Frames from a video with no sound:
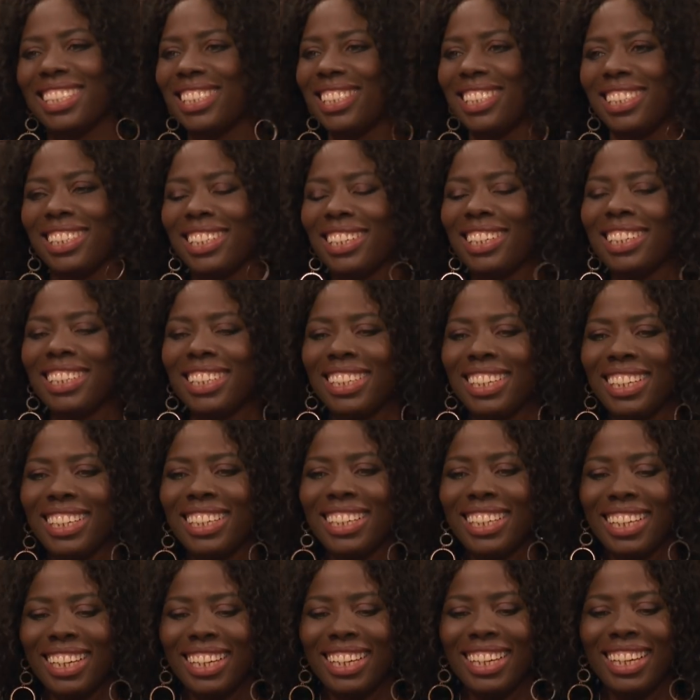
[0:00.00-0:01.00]
And
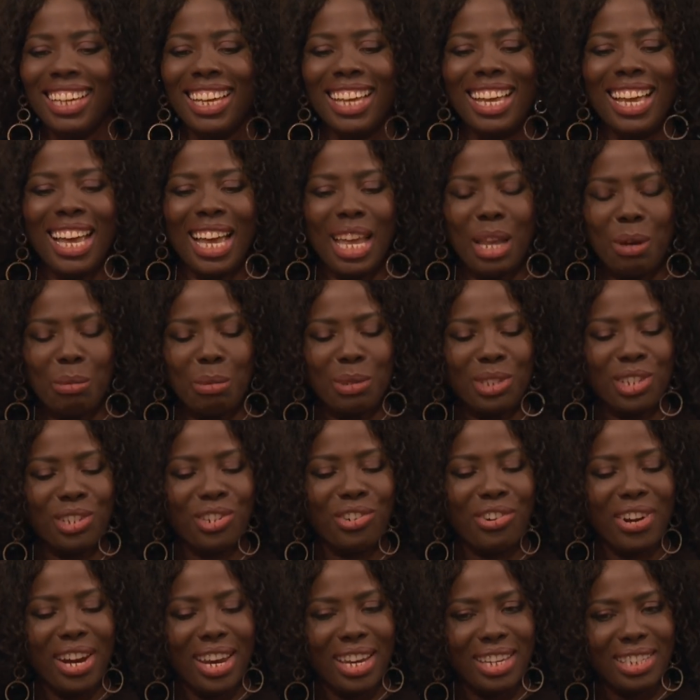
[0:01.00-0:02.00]
it was
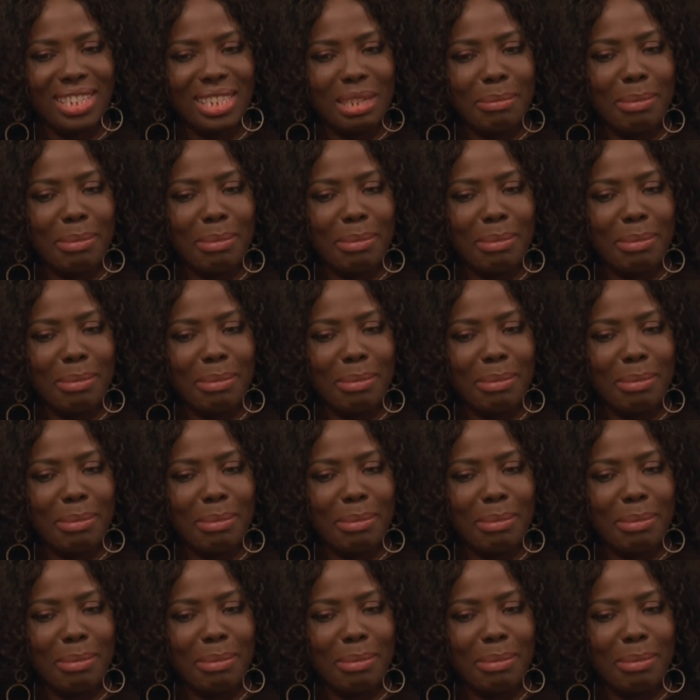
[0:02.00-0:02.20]
great.